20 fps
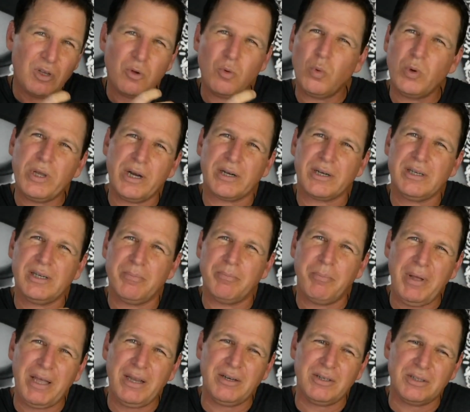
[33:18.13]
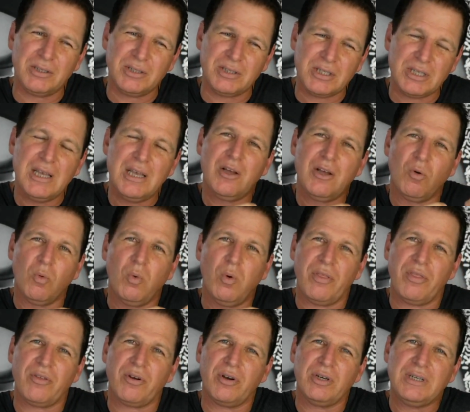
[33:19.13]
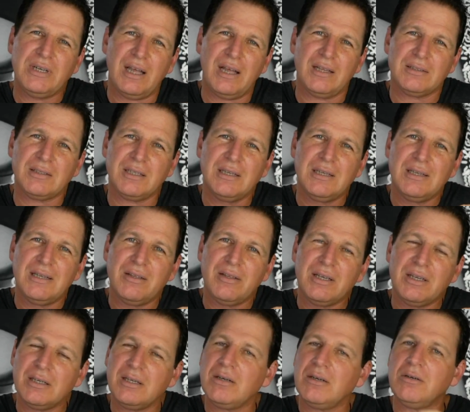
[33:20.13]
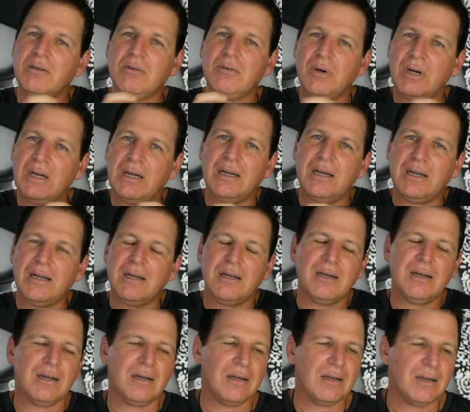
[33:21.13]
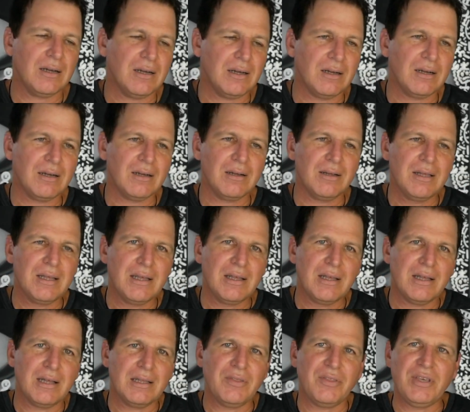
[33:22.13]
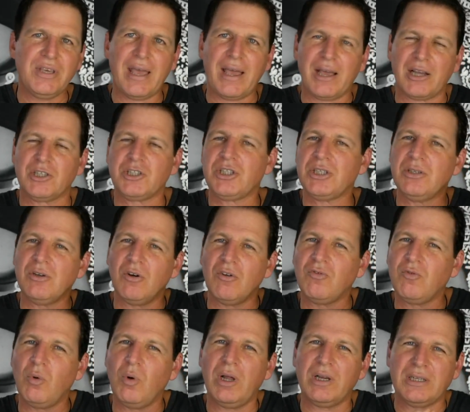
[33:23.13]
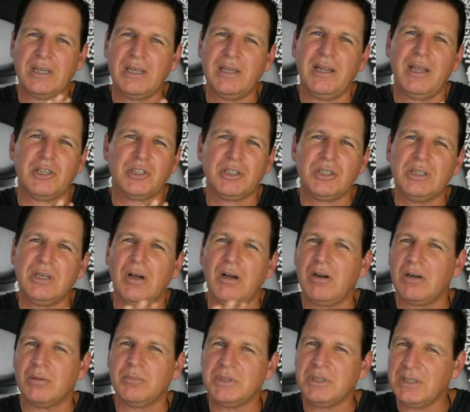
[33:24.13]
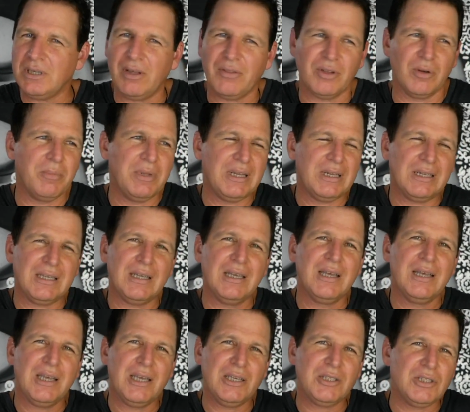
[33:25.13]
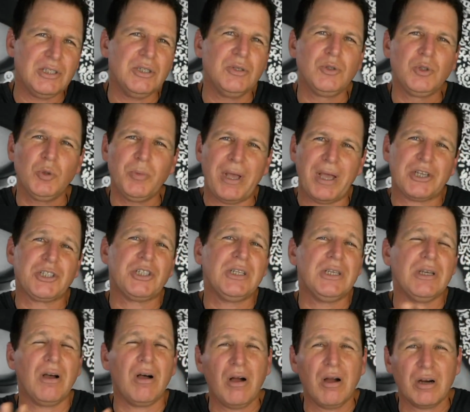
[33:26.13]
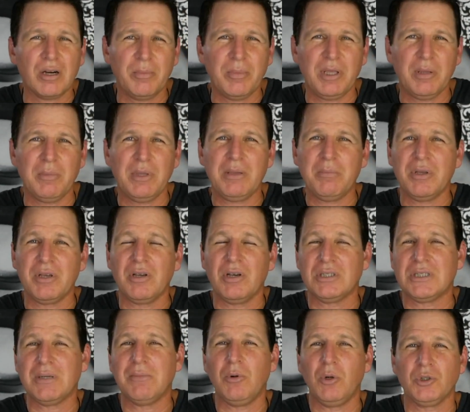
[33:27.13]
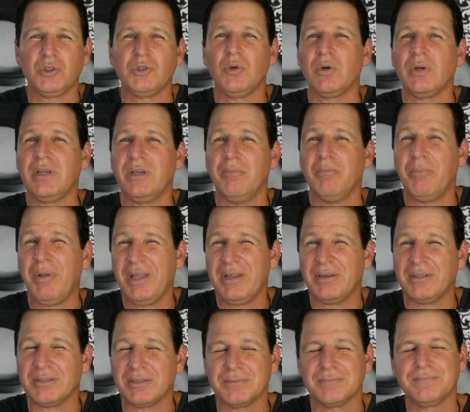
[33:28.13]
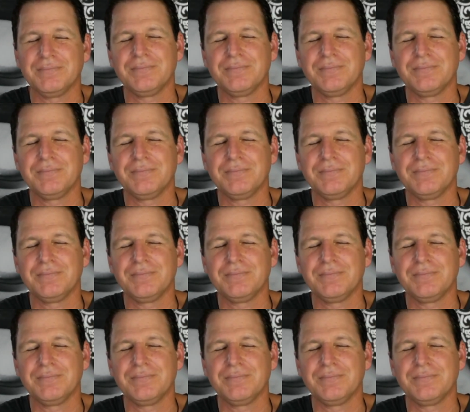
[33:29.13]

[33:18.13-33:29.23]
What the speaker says: we are competitors, whether or not, you know, the action of one can actually harm the other. Mainly, is YouTube actually harming me because I'm also a competitor?